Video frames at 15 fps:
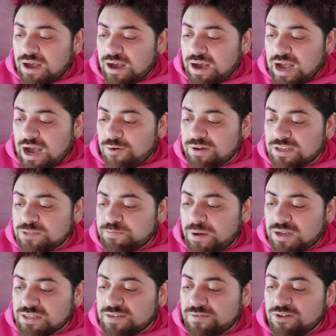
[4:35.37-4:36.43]
how is
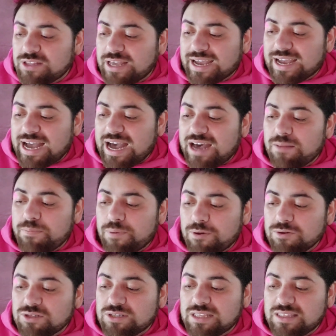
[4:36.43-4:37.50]
possible that Kyle
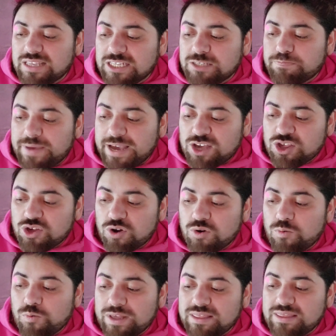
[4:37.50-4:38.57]
posted this
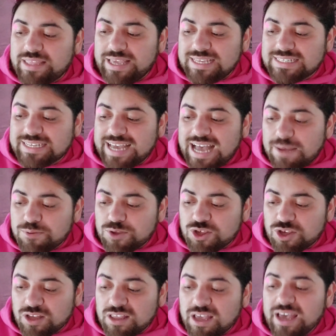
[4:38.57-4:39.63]
picture with this
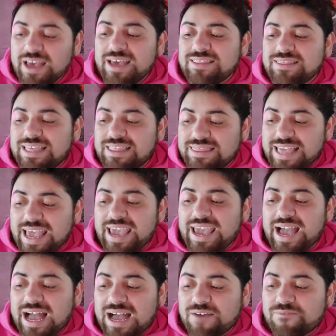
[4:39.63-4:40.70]
caption the
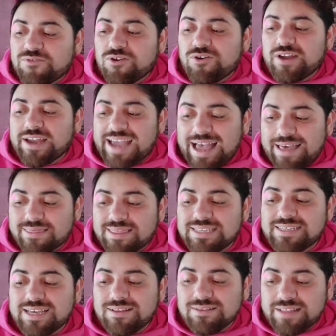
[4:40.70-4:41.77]
day after
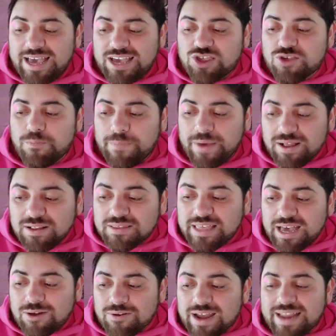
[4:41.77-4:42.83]
Kathy's alleged
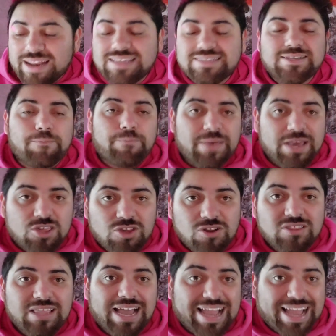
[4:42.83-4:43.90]
meltdown? And it's a
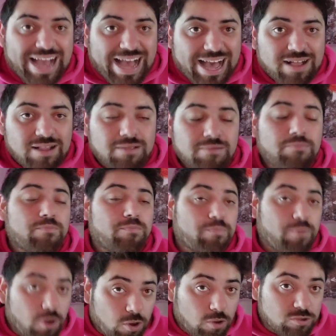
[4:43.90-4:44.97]
picture that Kyle
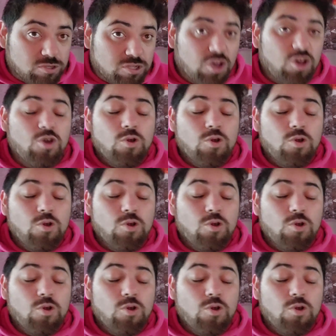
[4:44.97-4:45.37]
posts